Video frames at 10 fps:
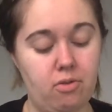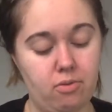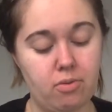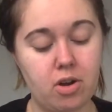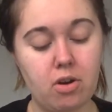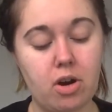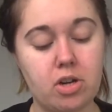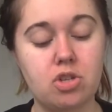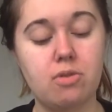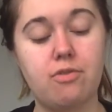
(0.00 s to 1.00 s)
we'll go our
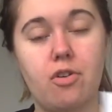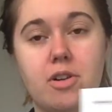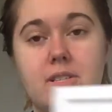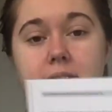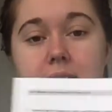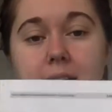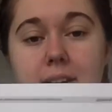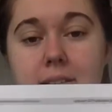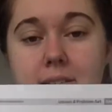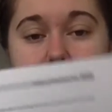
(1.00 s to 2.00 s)
2, 4,
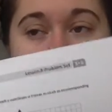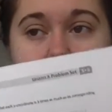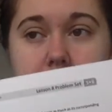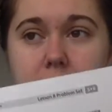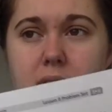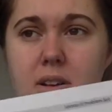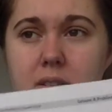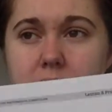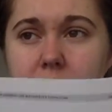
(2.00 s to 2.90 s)
6. Well,